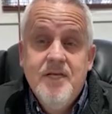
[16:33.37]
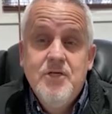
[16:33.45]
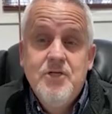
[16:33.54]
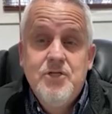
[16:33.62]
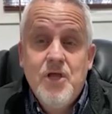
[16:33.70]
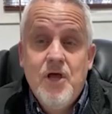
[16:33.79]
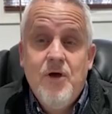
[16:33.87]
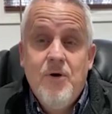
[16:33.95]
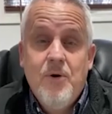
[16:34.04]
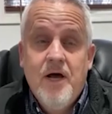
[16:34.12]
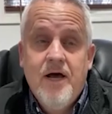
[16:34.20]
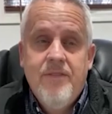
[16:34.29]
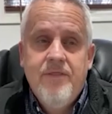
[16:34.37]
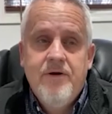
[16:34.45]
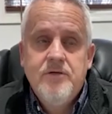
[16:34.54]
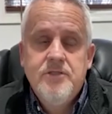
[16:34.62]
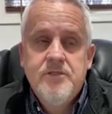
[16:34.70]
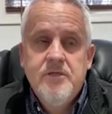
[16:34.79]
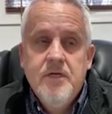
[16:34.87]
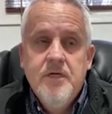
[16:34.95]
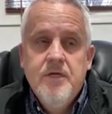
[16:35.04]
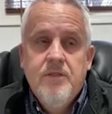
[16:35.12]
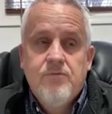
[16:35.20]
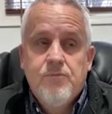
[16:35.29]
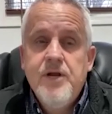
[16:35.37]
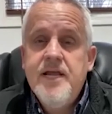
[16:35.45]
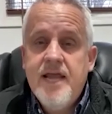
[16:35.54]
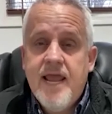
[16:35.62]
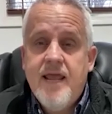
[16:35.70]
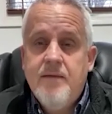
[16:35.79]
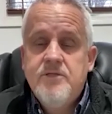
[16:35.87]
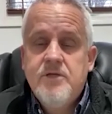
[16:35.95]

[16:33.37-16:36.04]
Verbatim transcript: So uh, there's three games.